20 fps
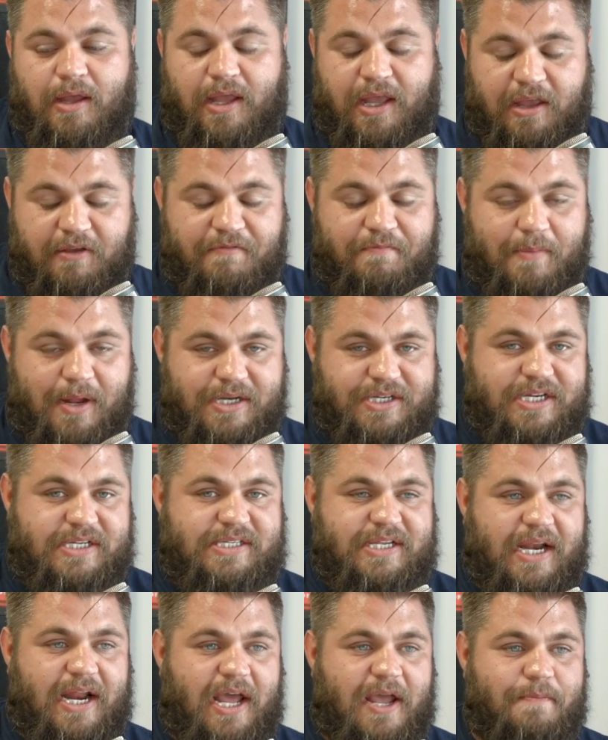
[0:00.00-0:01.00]
if
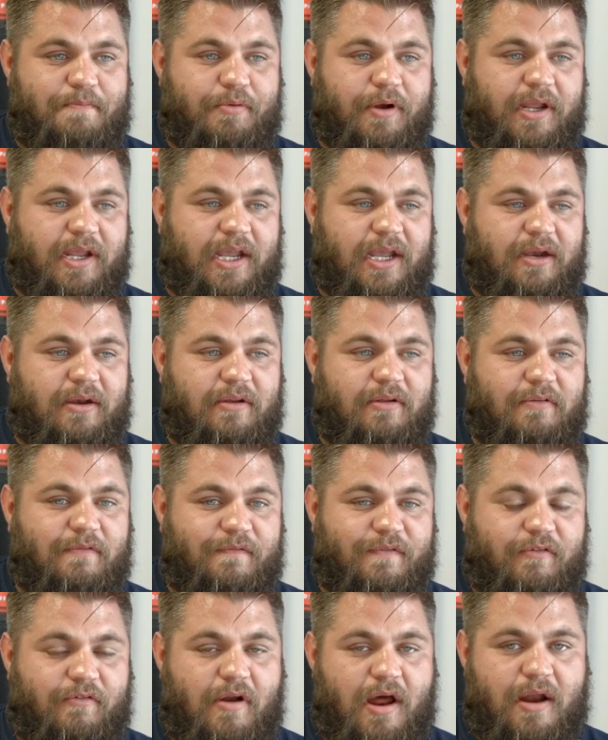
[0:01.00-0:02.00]
Manchester United bring in
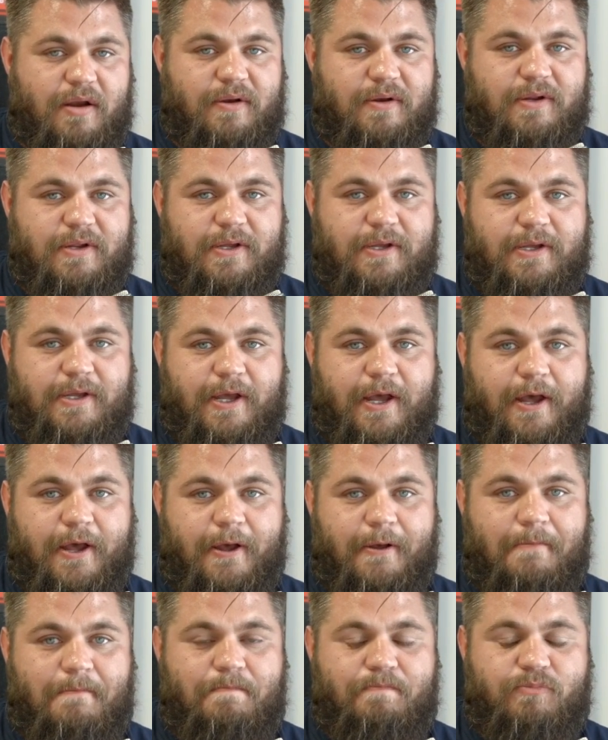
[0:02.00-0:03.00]
Varane.
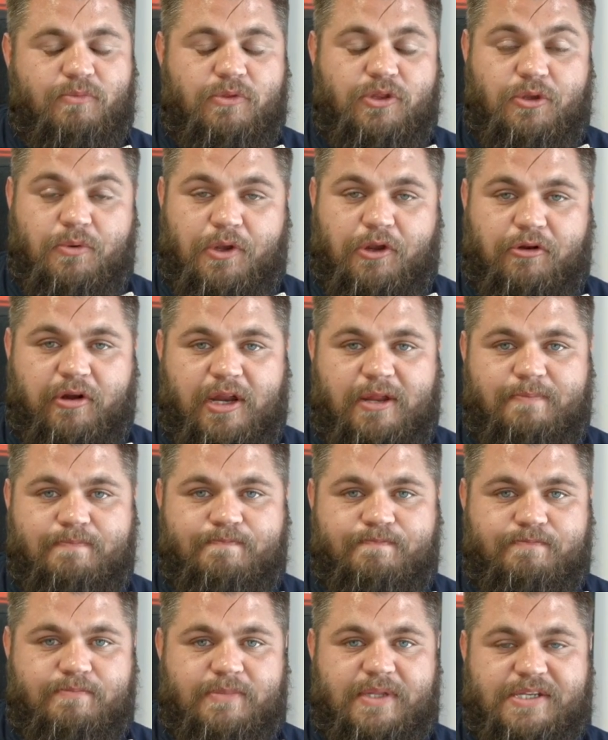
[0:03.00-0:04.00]
Do you agree?
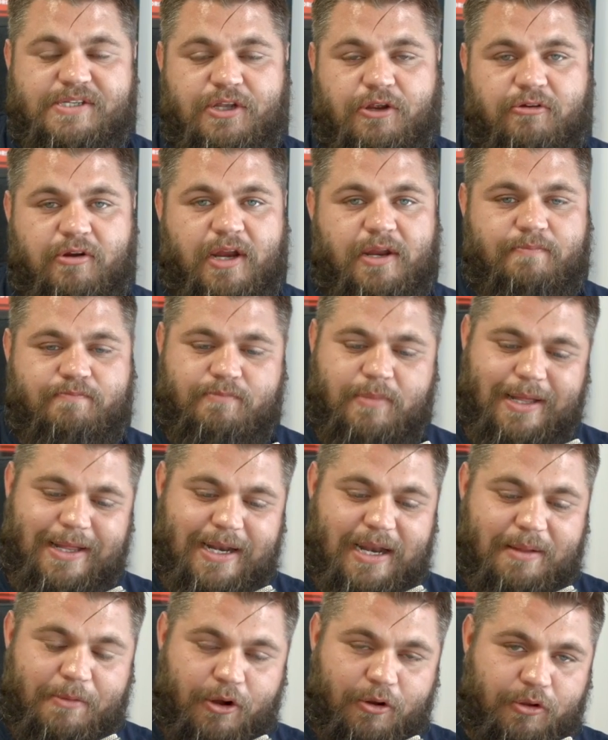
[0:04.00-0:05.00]
Disagree?
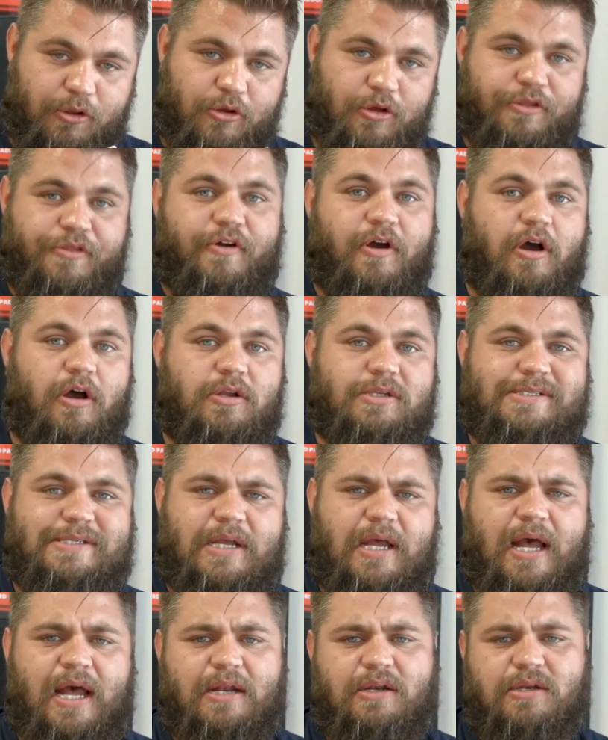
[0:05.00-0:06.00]
Let me know your thoughts
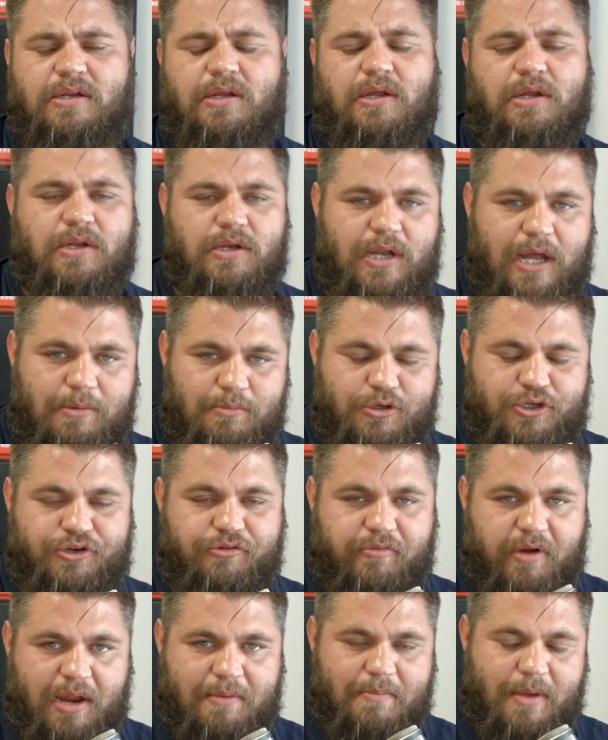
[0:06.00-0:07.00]
and how much you
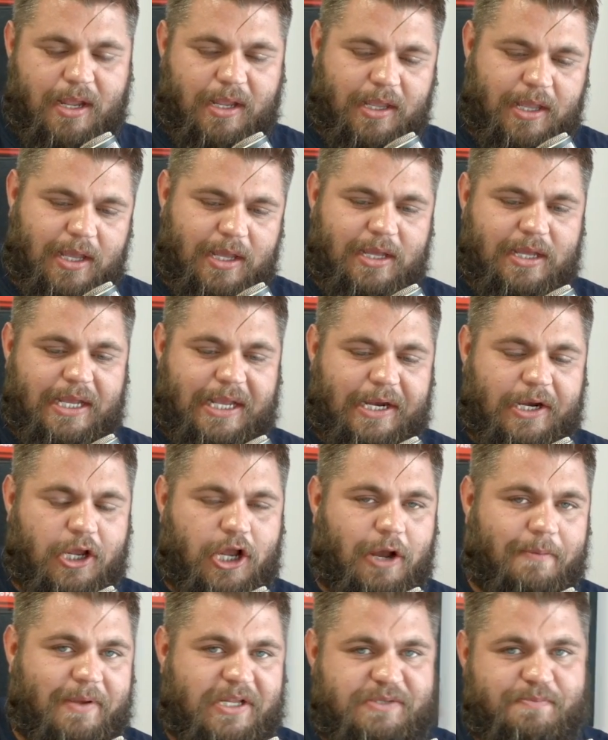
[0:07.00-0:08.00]
rate Mengi in the
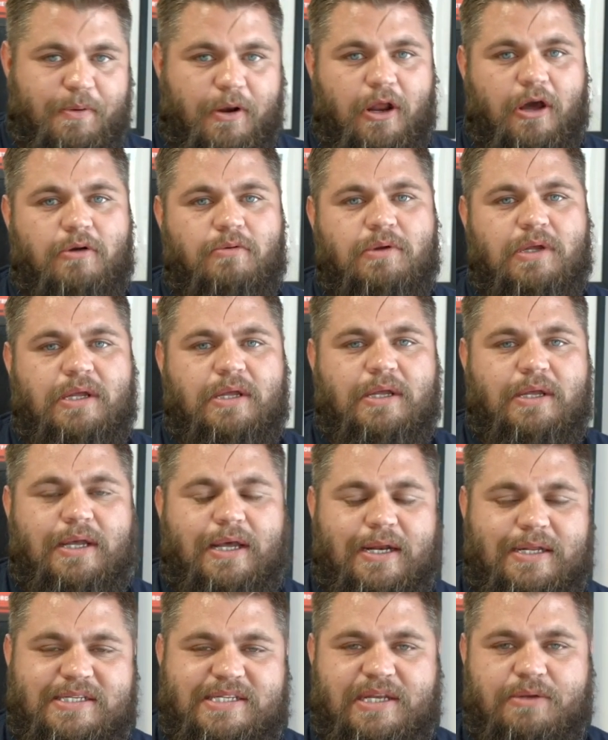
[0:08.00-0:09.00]
comments below.
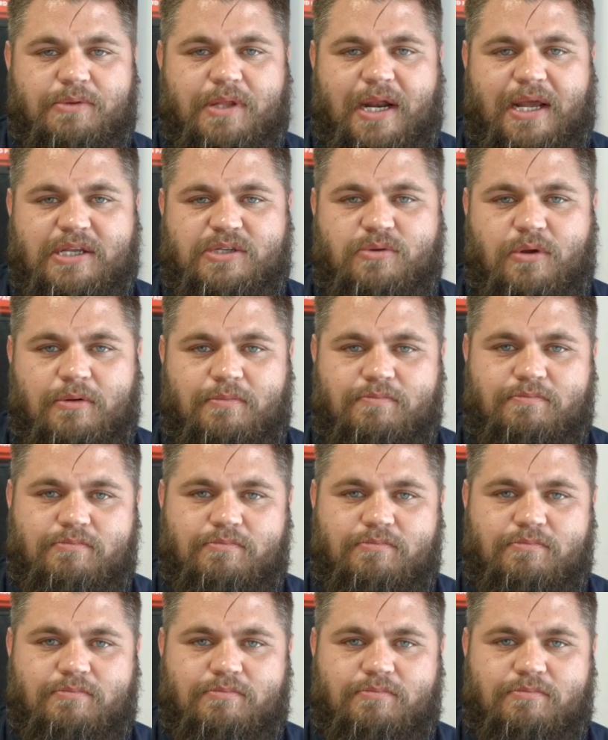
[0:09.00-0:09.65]
And I'll see you in the next one.